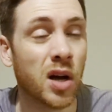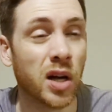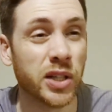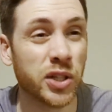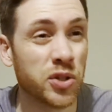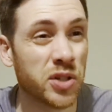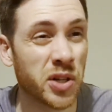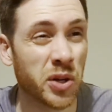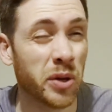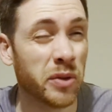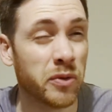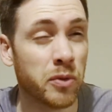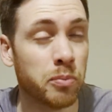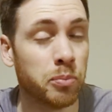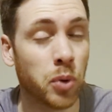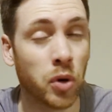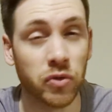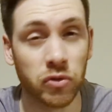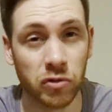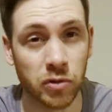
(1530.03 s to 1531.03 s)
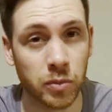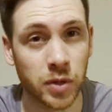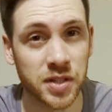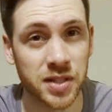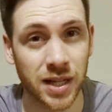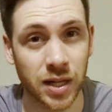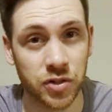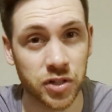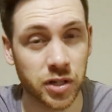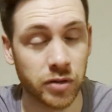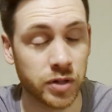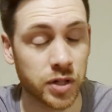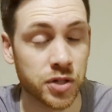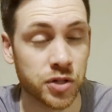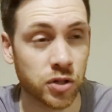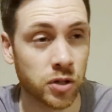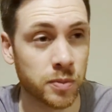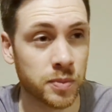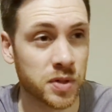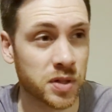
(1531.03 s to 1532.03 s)
I usually don't even bother in my town charity
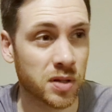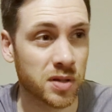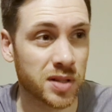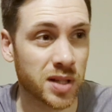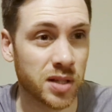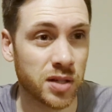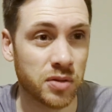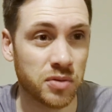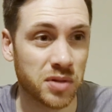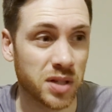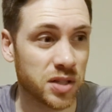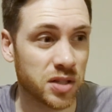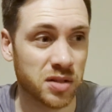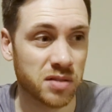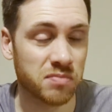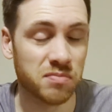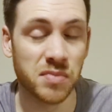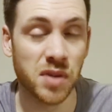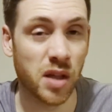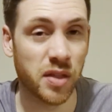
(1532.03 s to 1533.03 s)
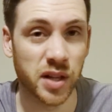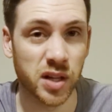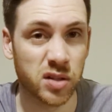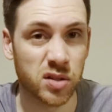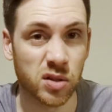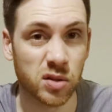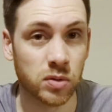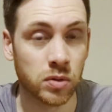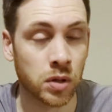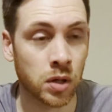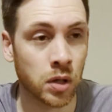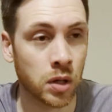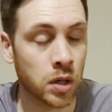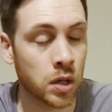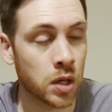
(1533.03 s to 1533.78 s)
shops because they're usually just nothing at all.